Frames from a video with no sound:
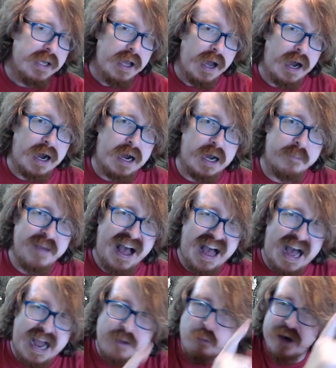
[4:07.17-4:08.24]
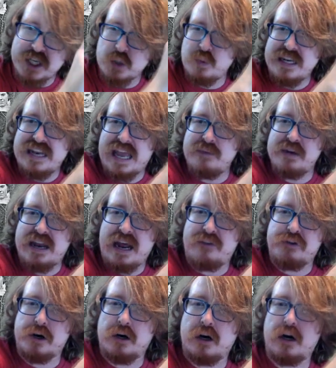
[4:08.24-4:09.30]
I wish we named it
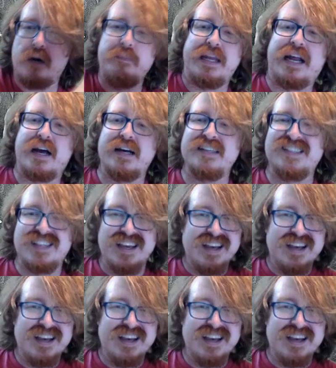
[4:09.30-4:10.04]
after her because